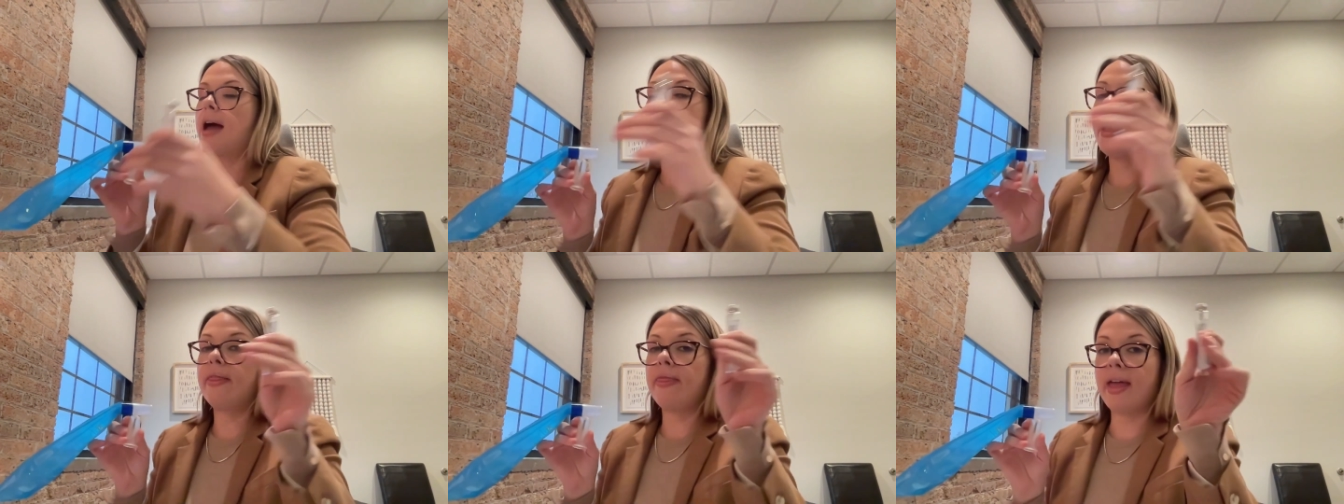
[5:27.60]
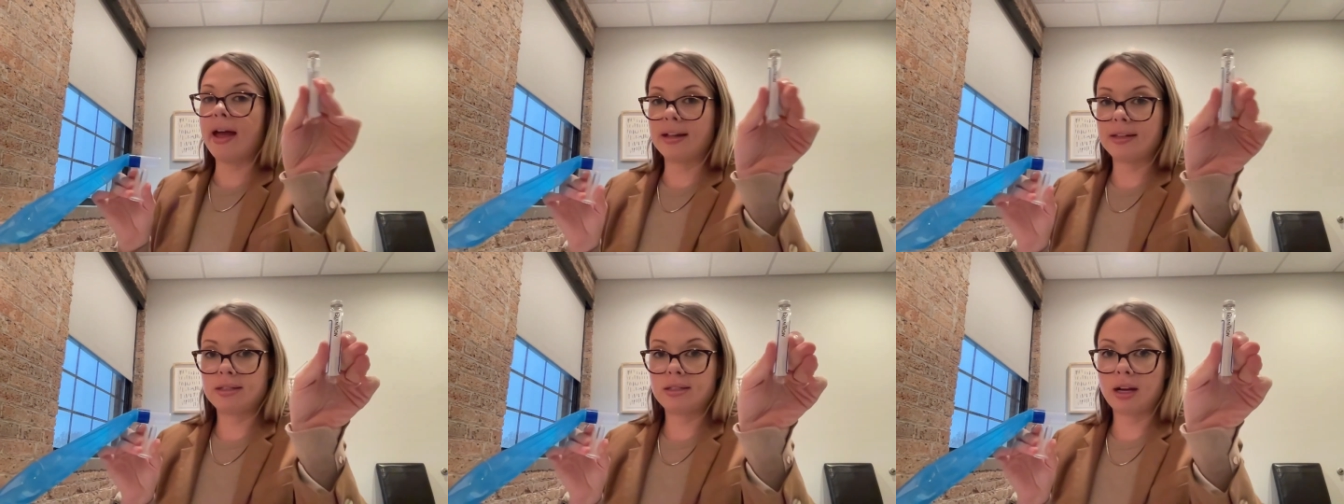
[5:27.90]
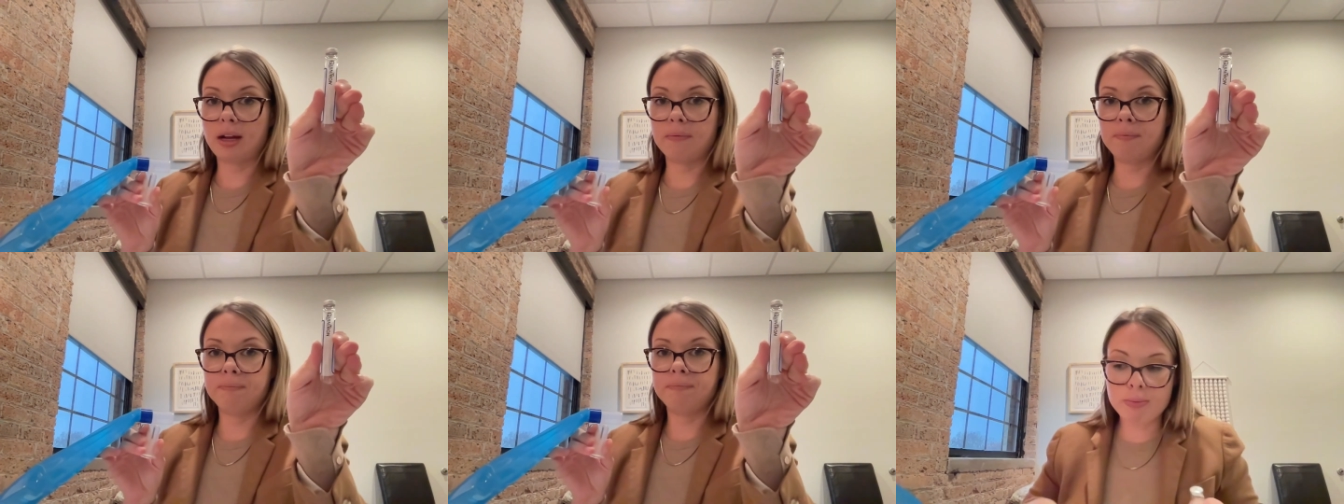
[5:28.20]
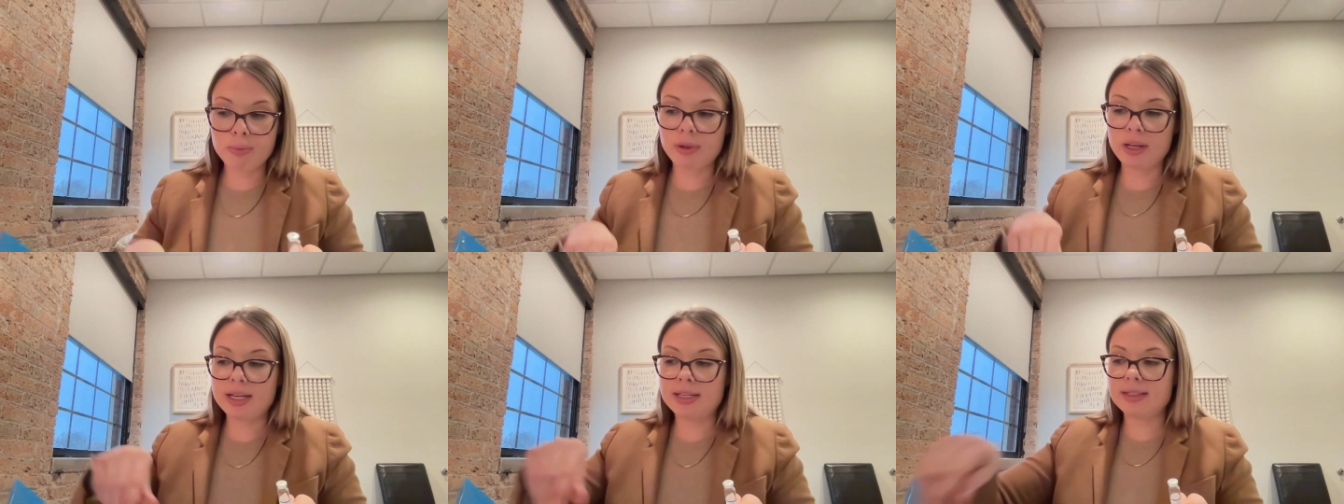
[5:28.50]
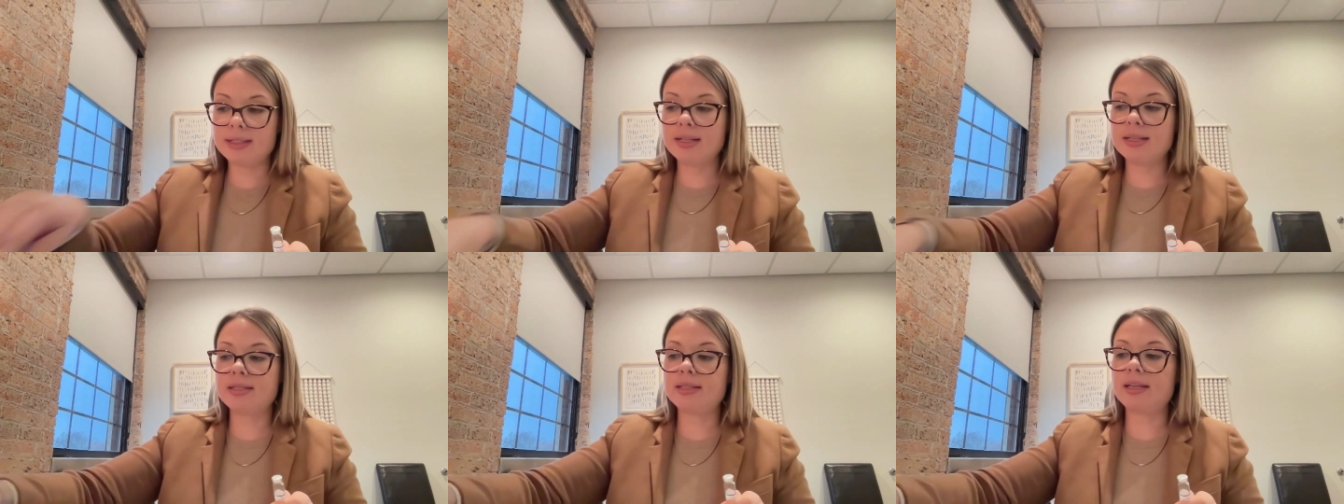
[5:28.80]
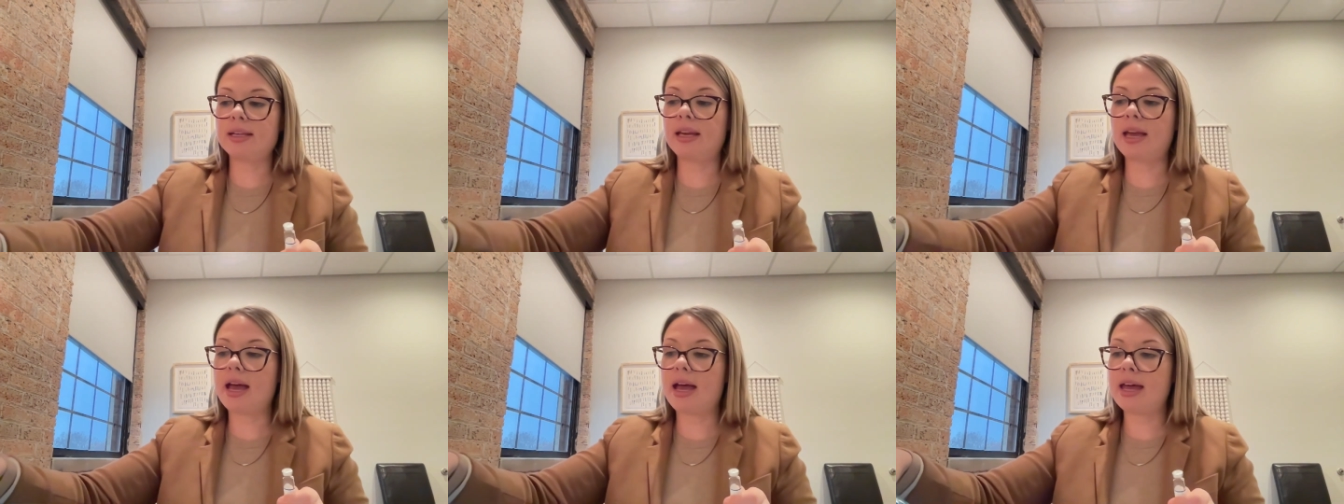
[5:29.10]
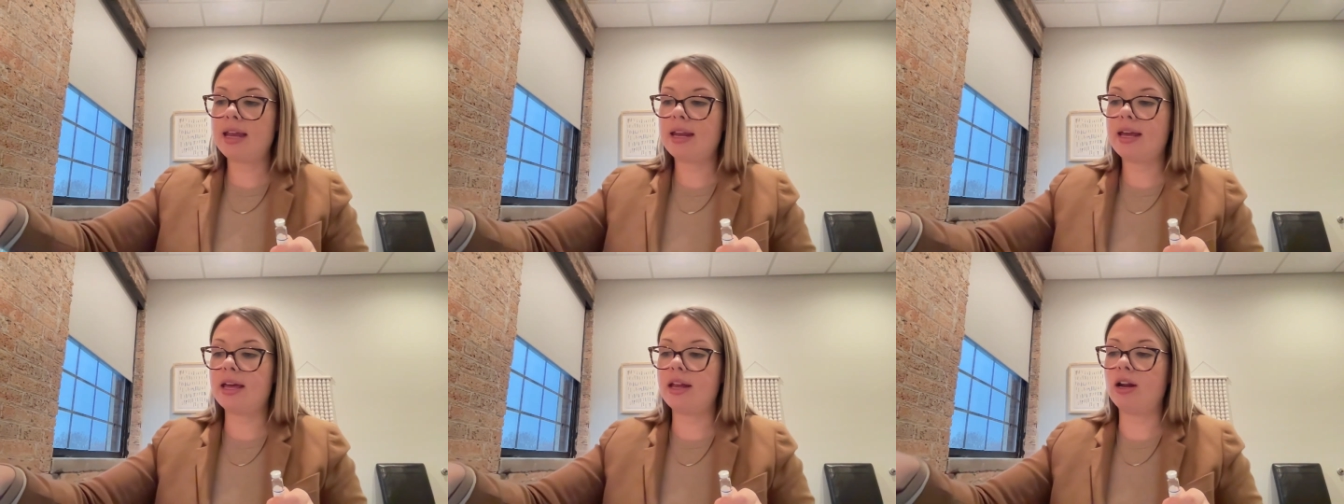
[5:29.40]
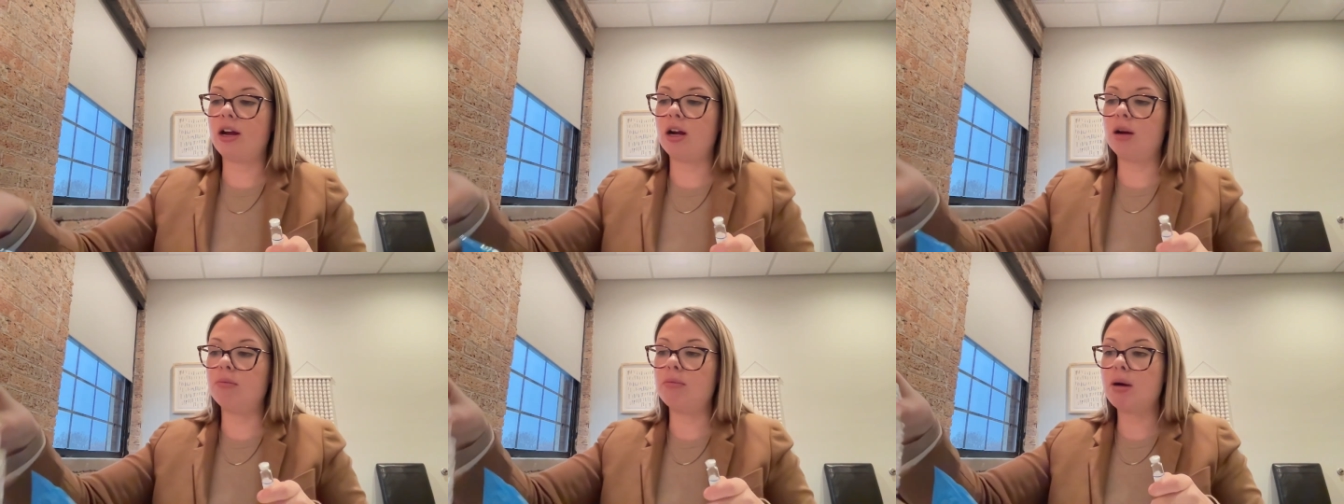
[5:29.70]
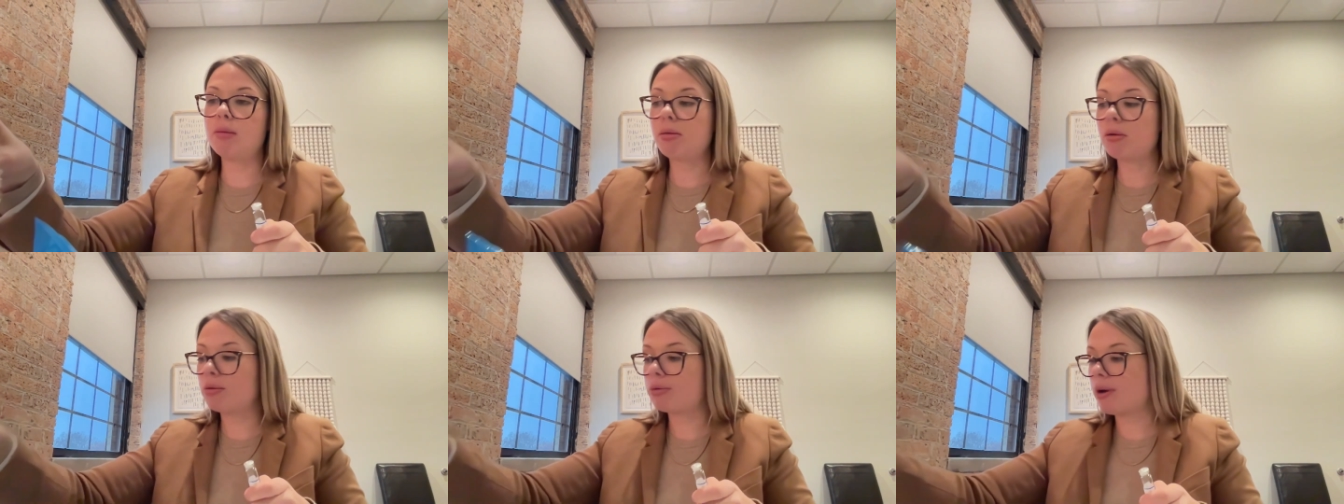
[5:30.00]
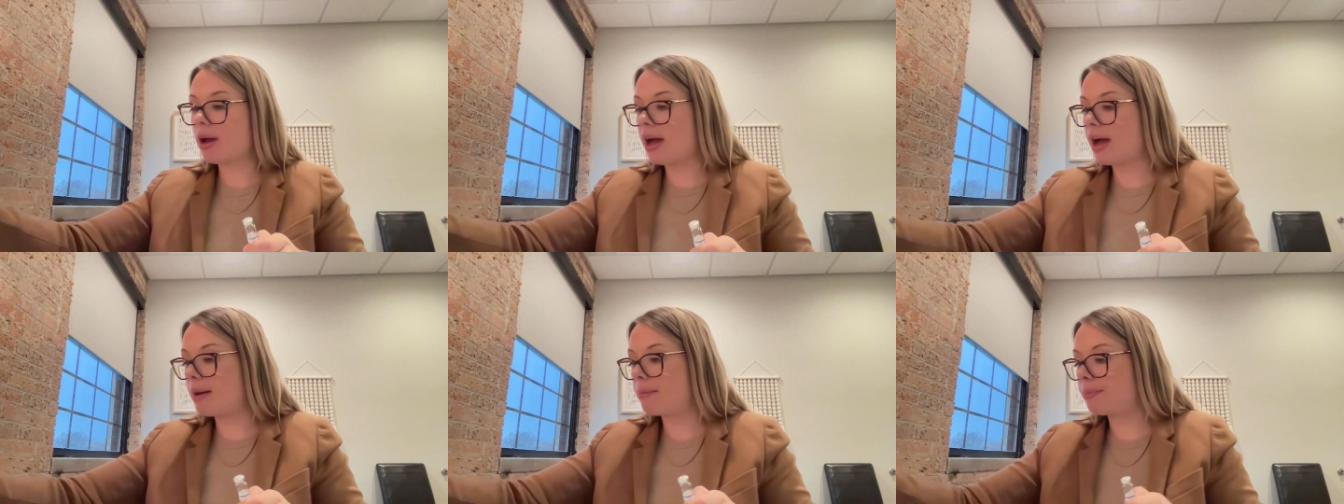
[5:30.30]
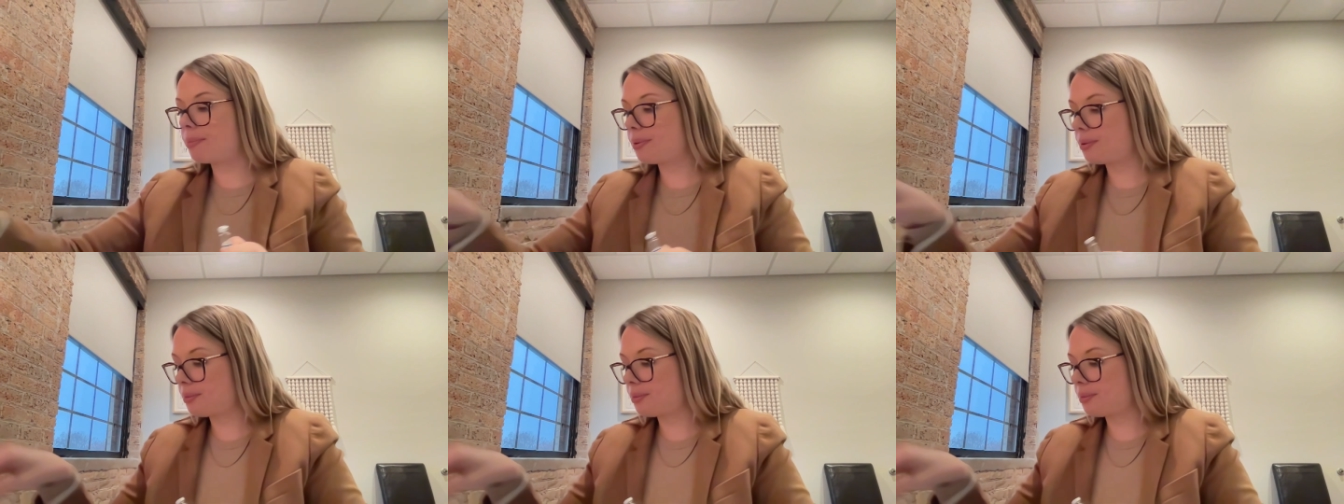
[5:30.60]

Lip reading: And that's done. Place this again in our bubble wrap.